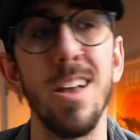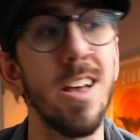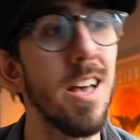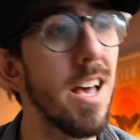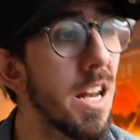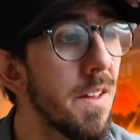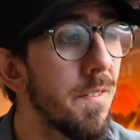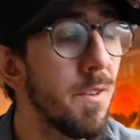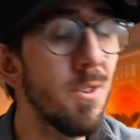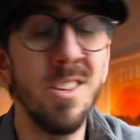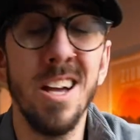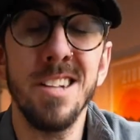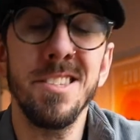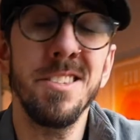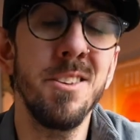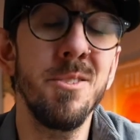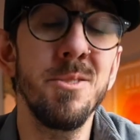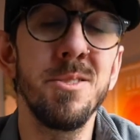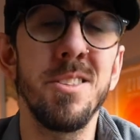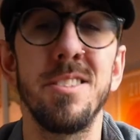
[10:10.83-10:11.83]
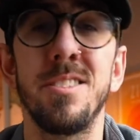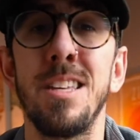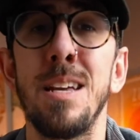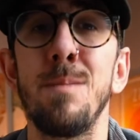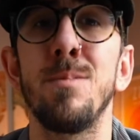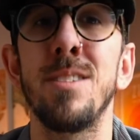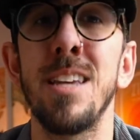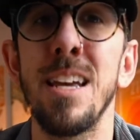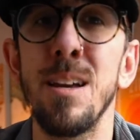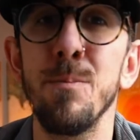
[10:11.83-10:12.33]
And if you'd like to use the
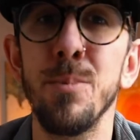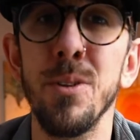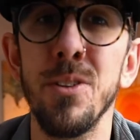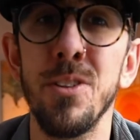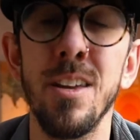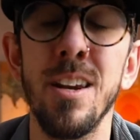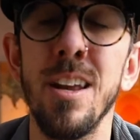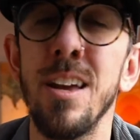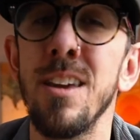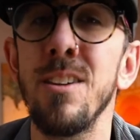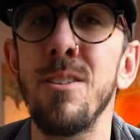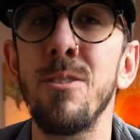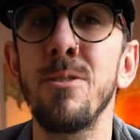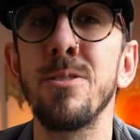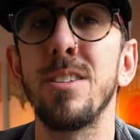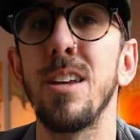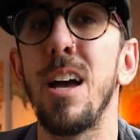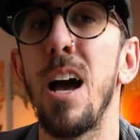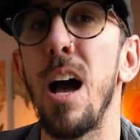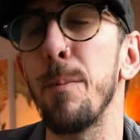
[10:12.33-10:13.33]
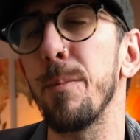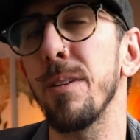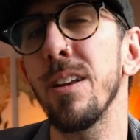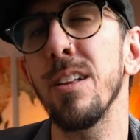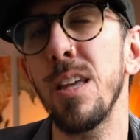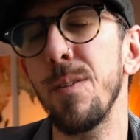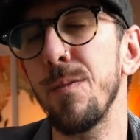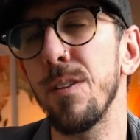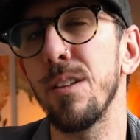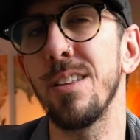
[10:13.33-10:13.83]
same template that I used, I'm gonna
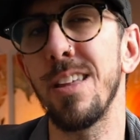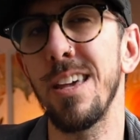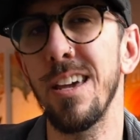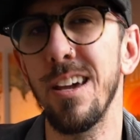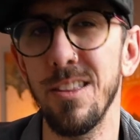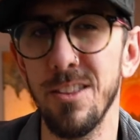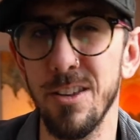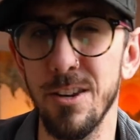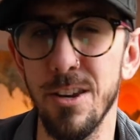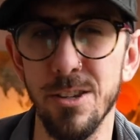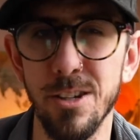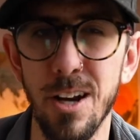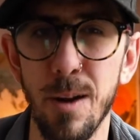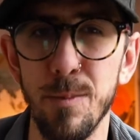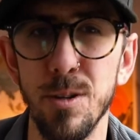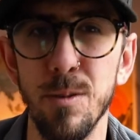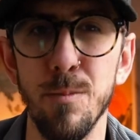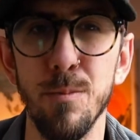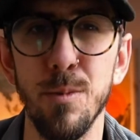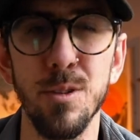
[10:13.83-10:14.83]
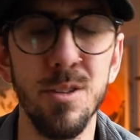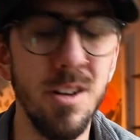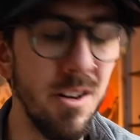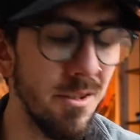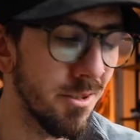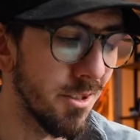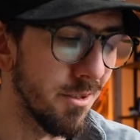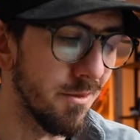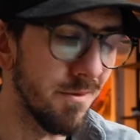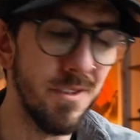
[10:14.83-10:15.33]
leave a link in the description below,
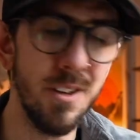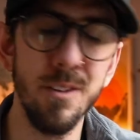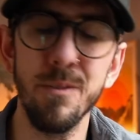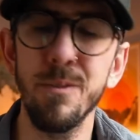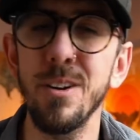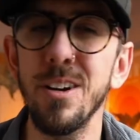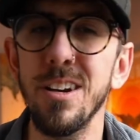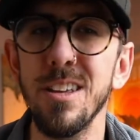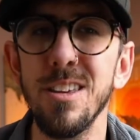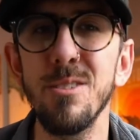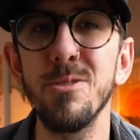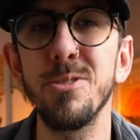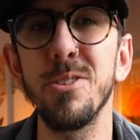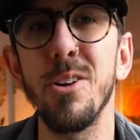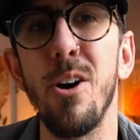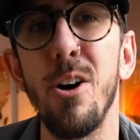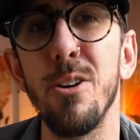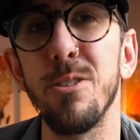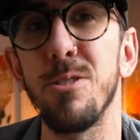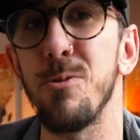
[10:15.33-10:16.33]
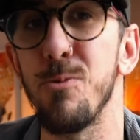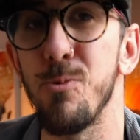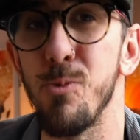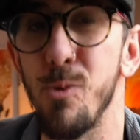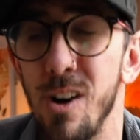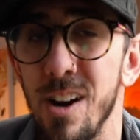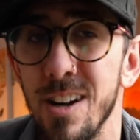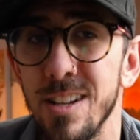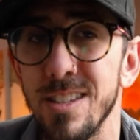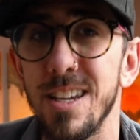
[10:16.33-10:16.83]
so feel free to use it all you
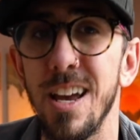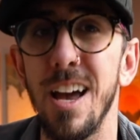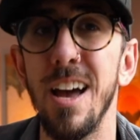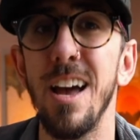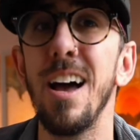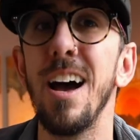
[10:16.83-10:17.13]
want.